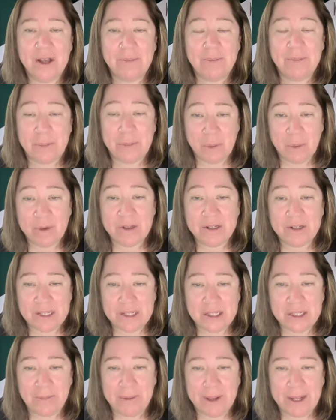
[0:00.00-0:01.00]
people with a
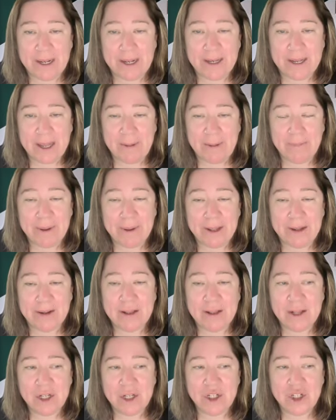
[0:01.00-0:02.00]
disability, but
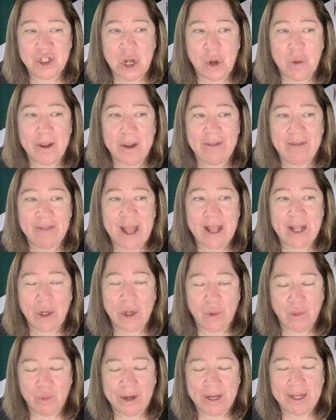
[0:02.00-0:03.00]
showing that
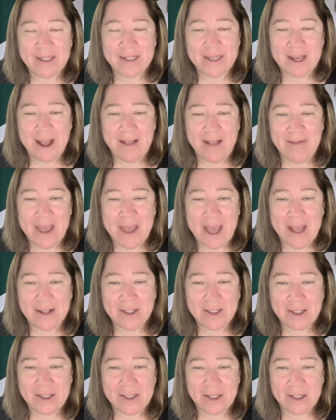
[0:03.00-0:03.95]
grit and that